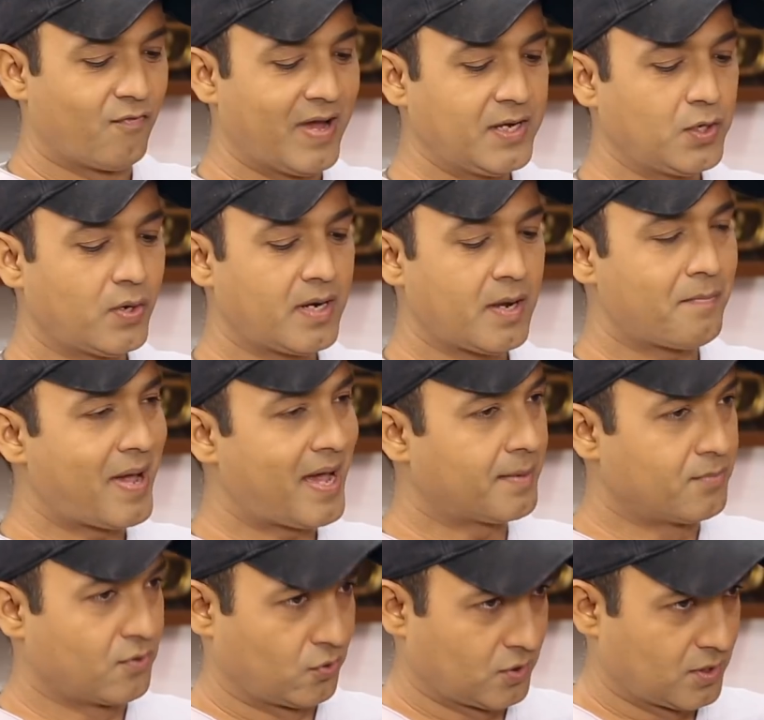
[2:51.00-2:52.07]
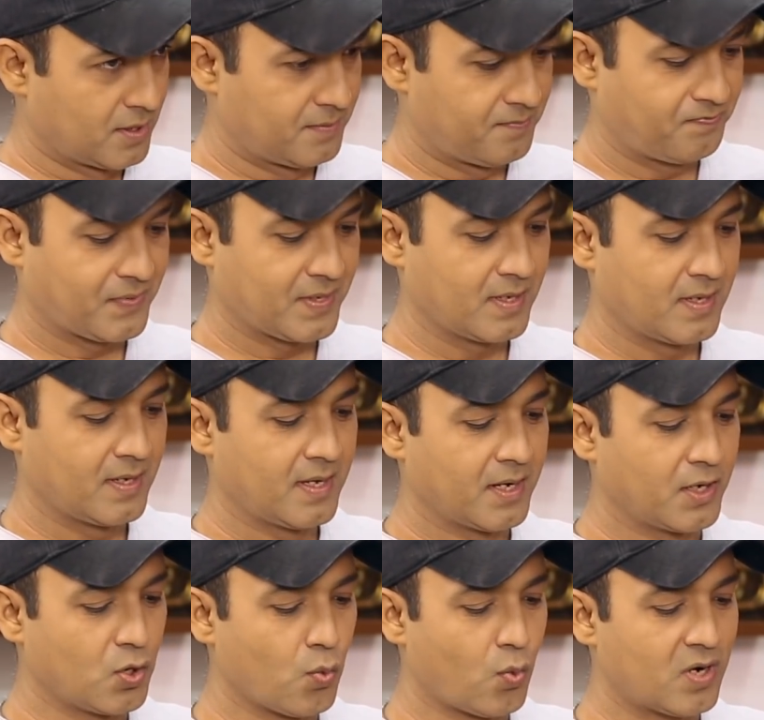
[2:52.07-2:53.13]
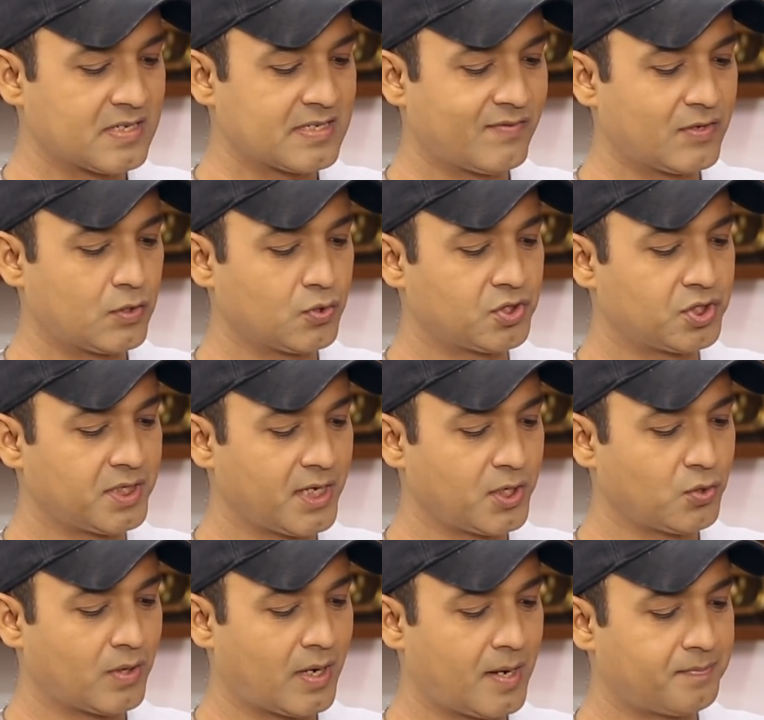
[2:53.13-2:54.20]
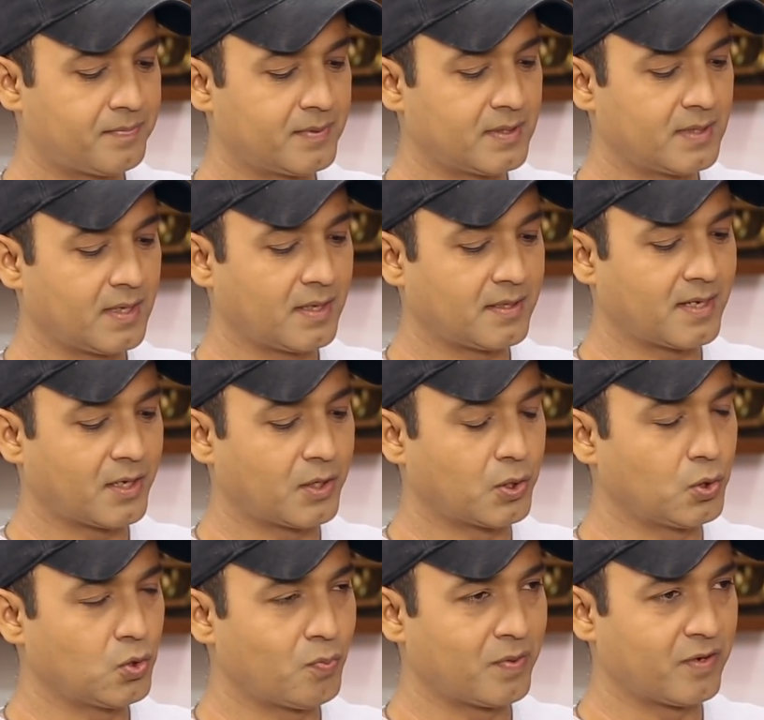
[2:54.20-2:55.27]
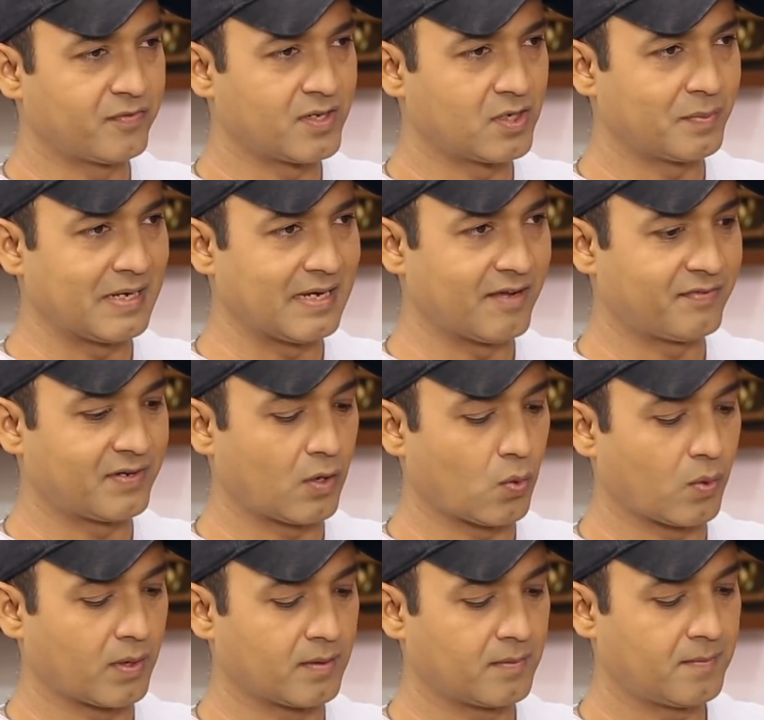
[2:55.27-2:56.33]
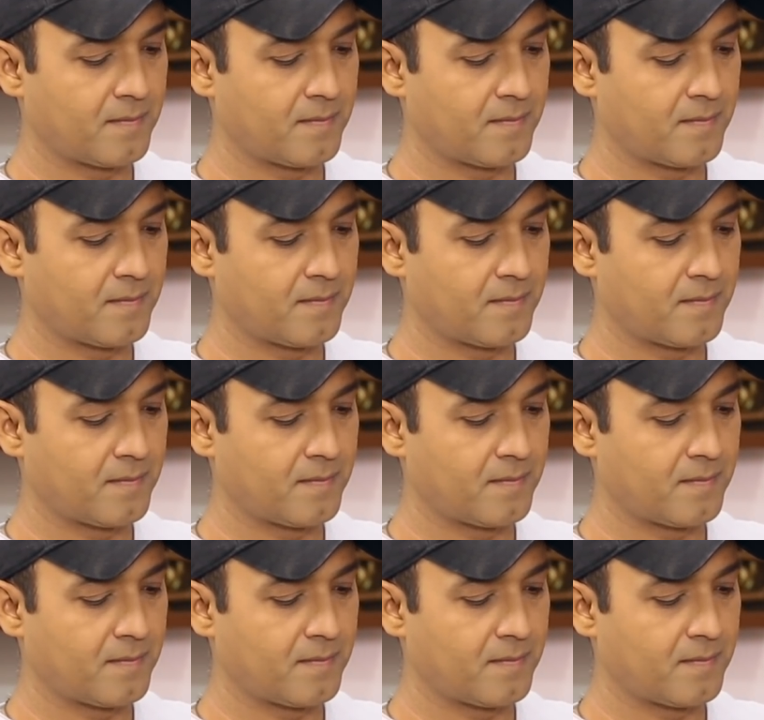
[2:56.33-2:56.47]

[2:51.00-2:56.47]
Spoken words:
When you're in a bad mood, do you want someone to cheer you up? Yeah. Do you prefer to be left alone?